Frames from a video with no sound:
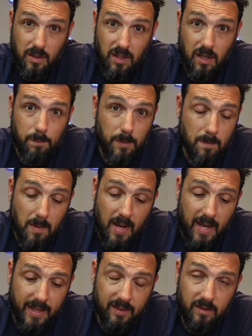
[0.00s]
keep in
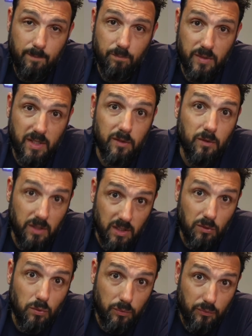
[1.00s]
mind that you need
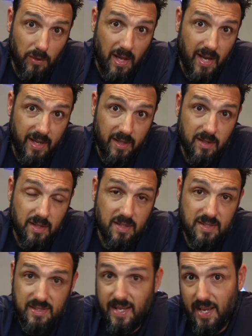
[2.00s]
to fly
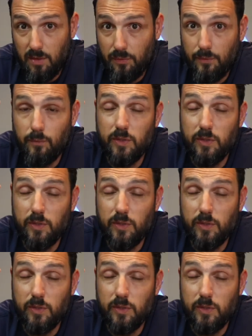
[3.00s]
safe,